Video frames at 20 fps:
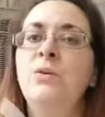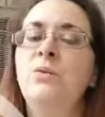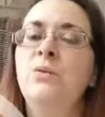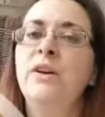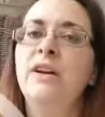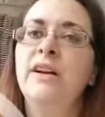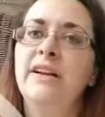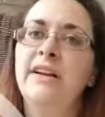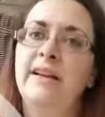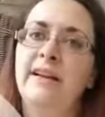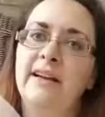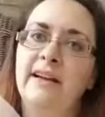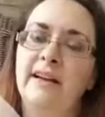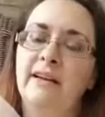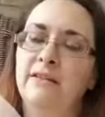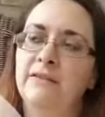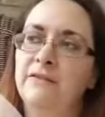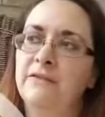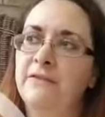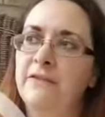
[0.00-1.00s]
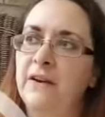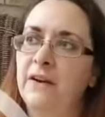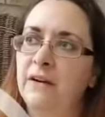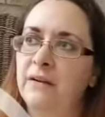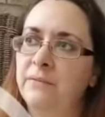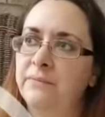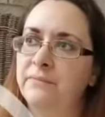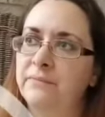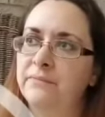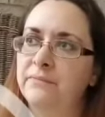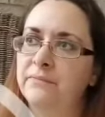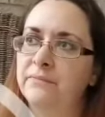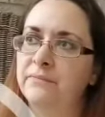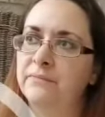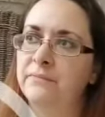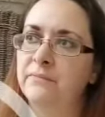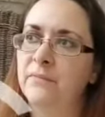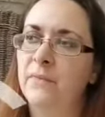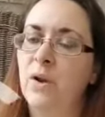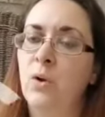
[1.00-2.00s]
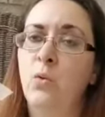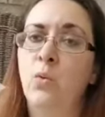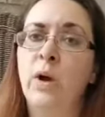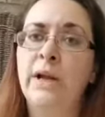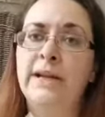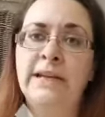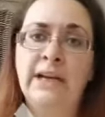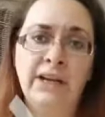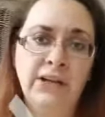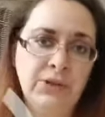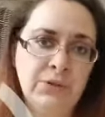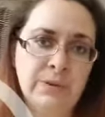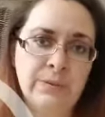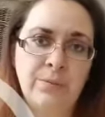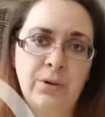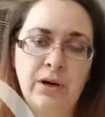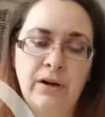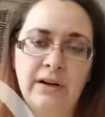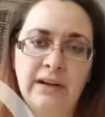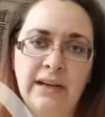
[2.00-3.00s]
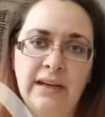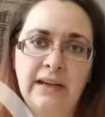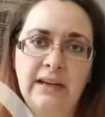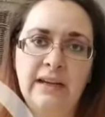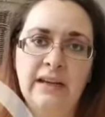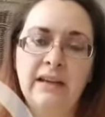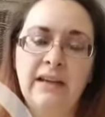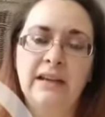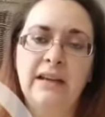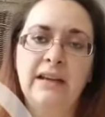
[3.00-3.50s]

we're going to have um, a 100 party.